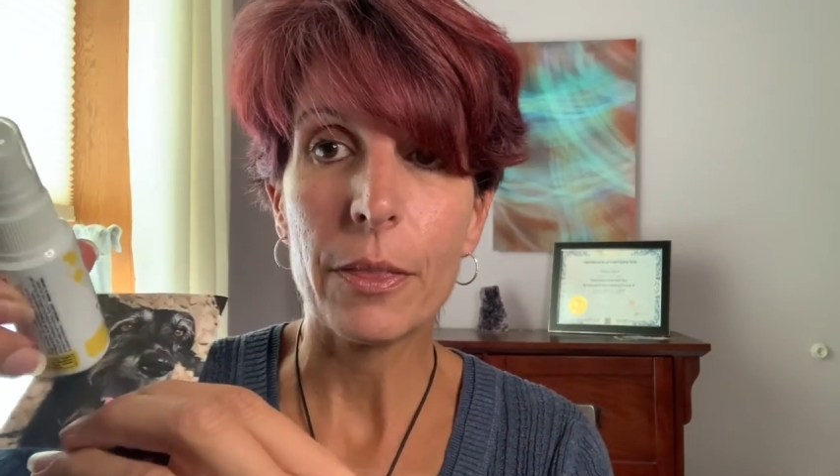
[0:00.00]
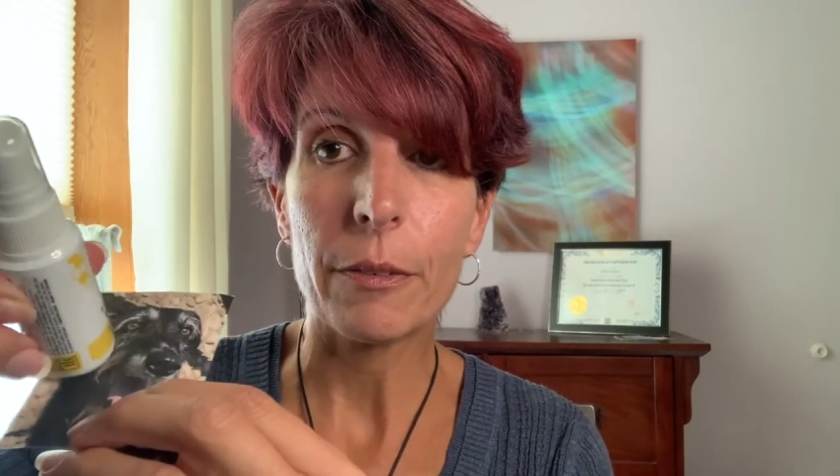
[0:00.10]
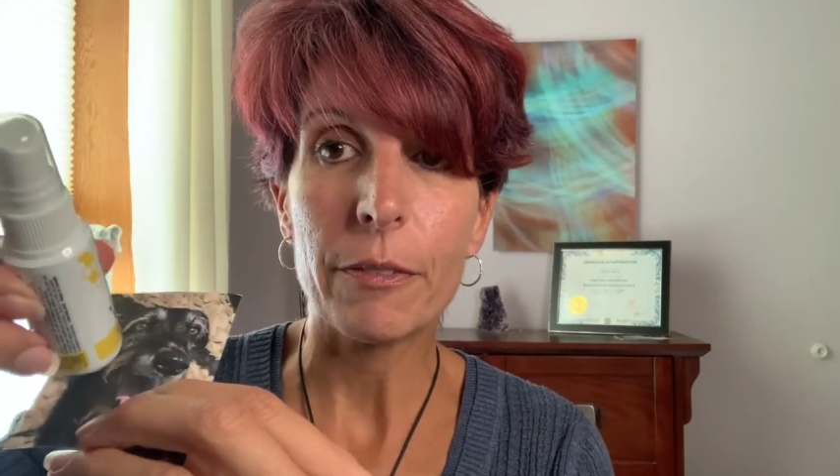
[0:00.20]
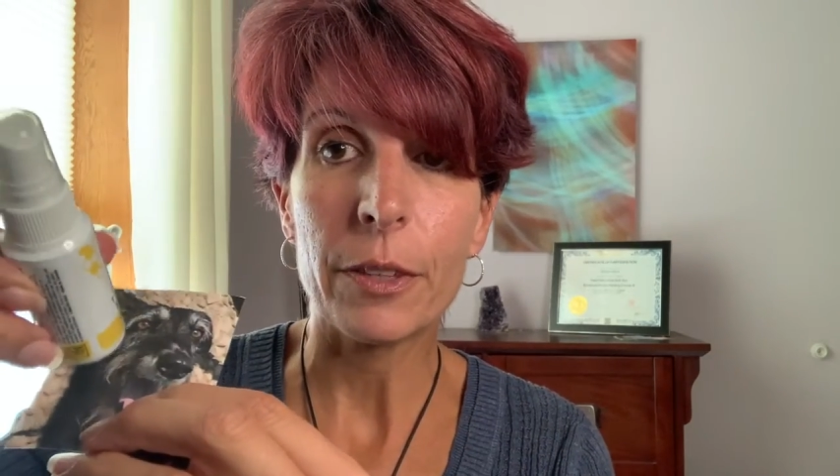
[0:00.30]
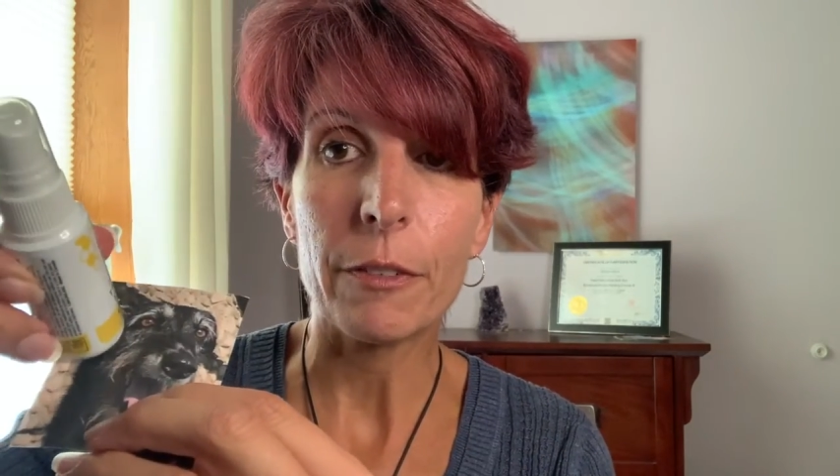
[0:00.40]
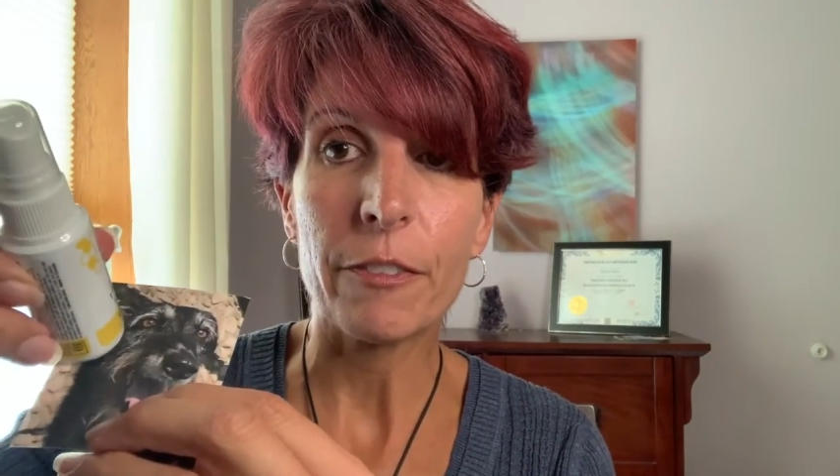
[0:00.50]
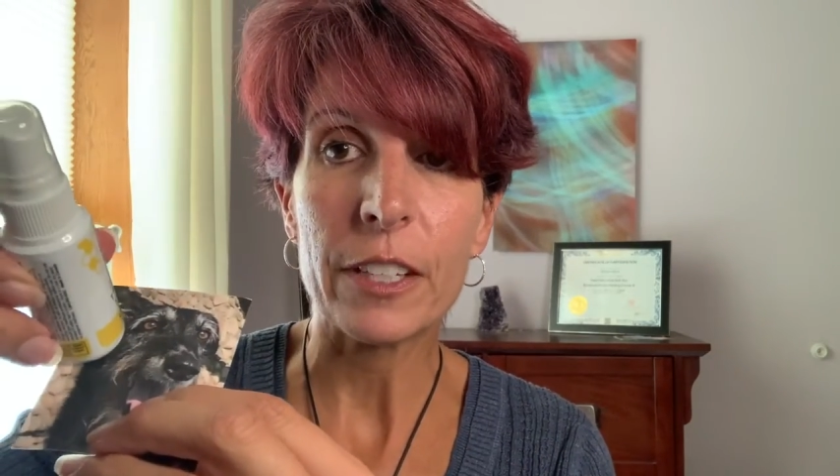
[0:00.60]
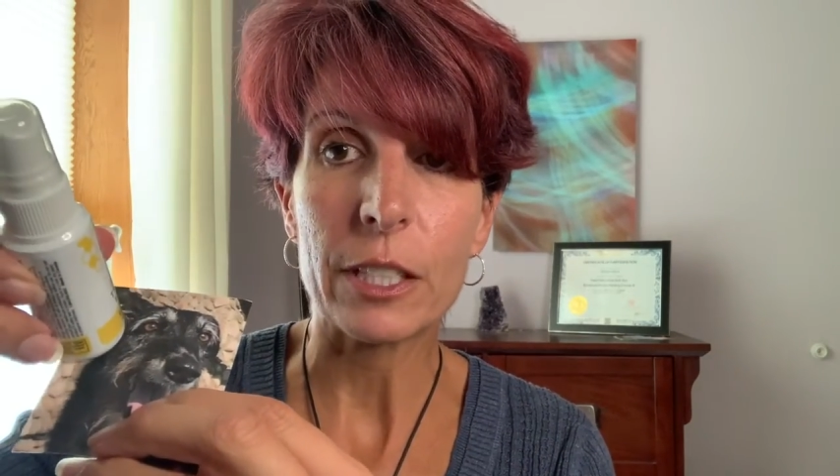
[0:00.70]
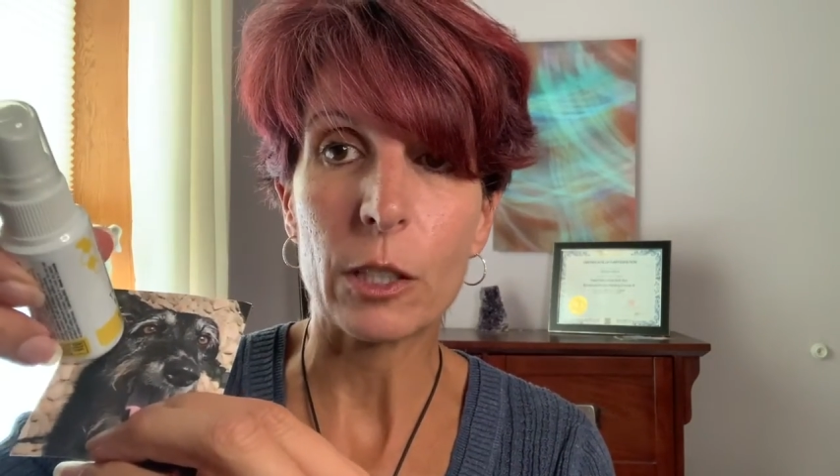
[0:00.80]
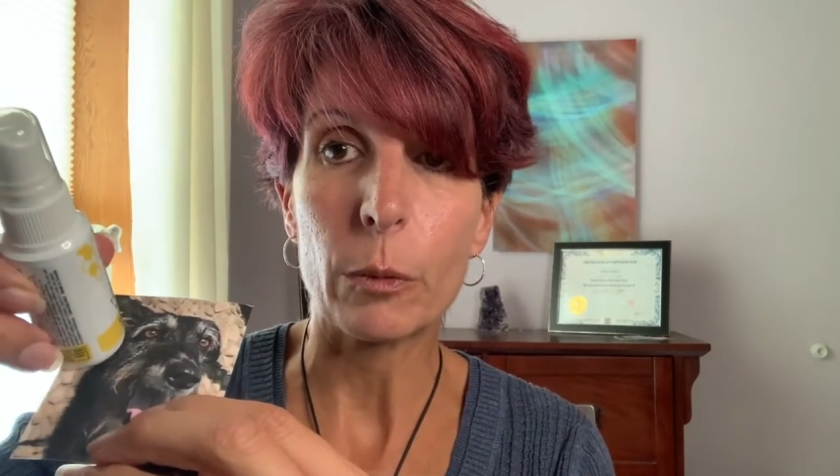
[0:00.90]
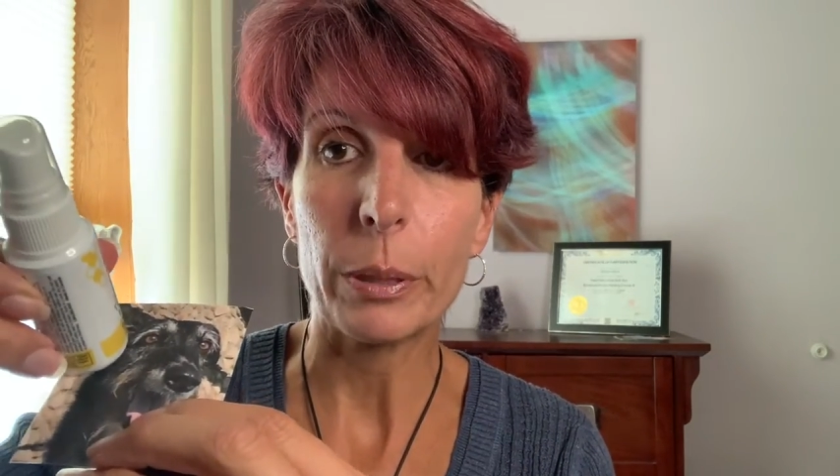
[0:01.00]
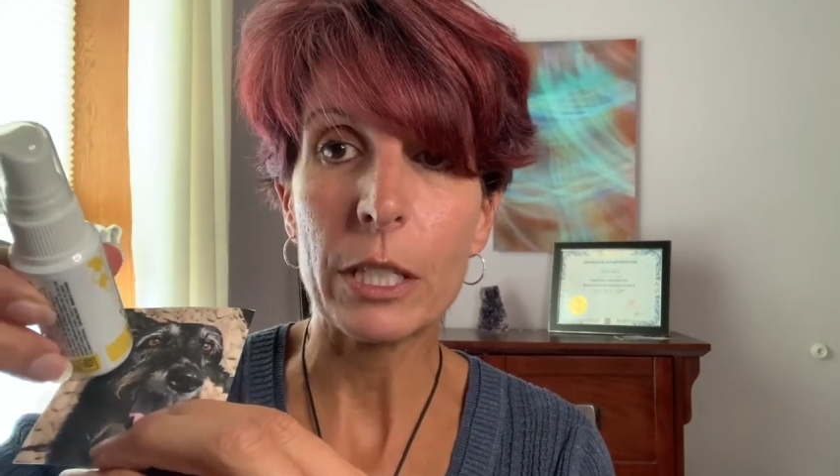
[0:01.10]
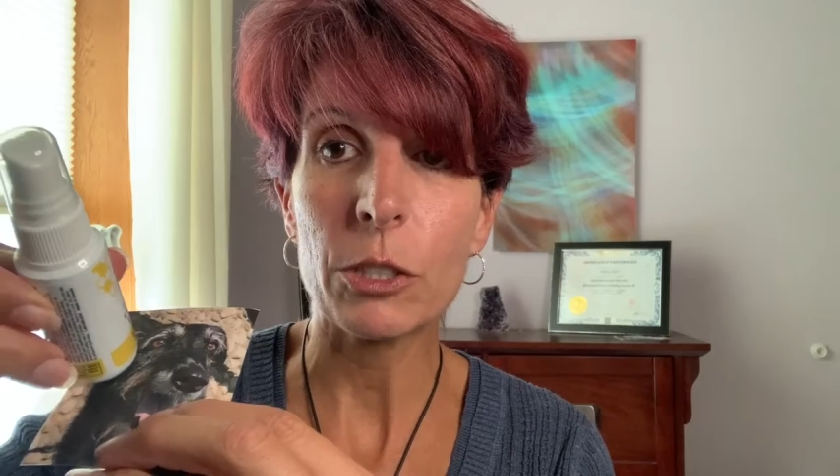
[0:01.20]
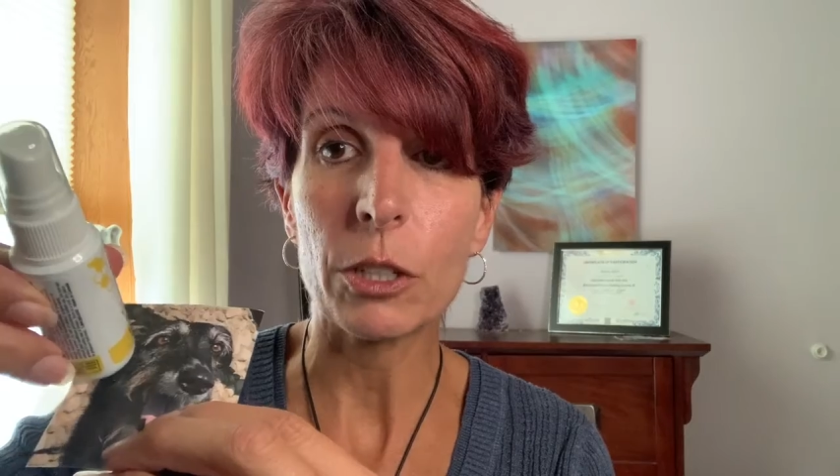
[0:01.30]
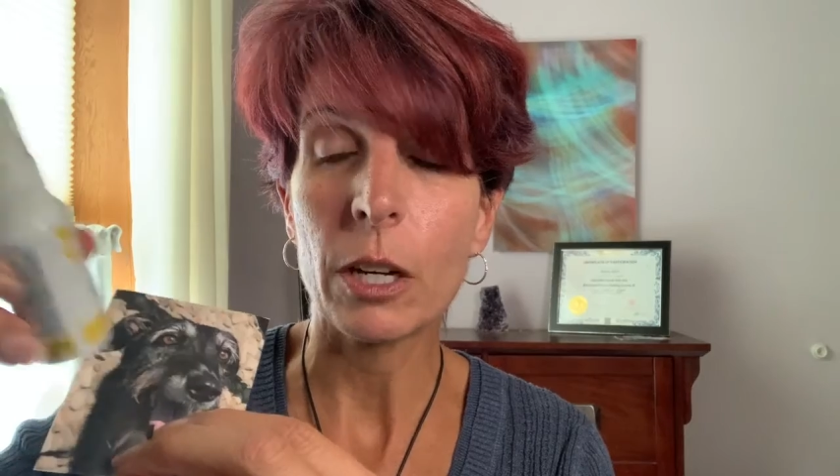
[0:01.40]
the physical
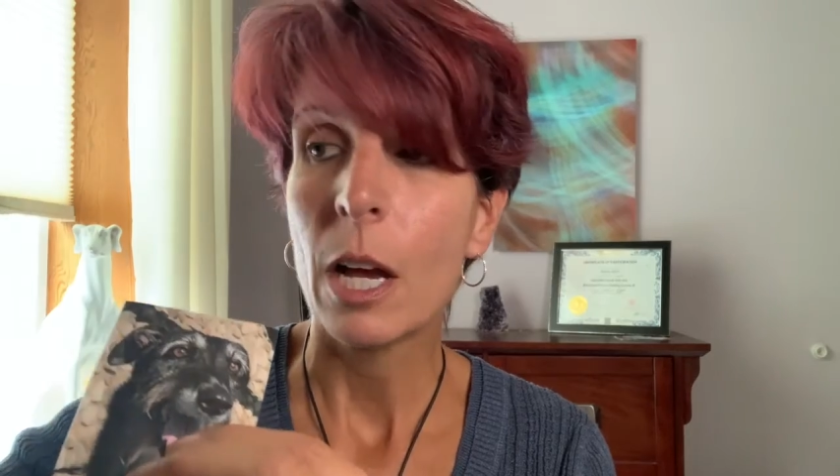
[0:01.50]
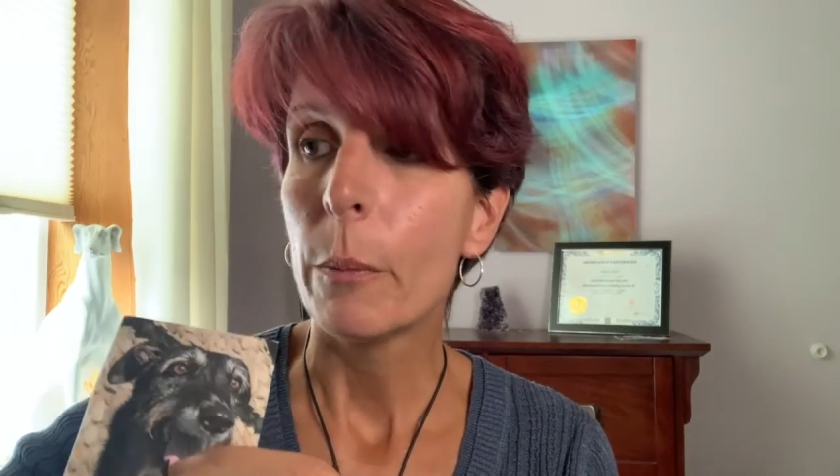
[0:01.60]
picture,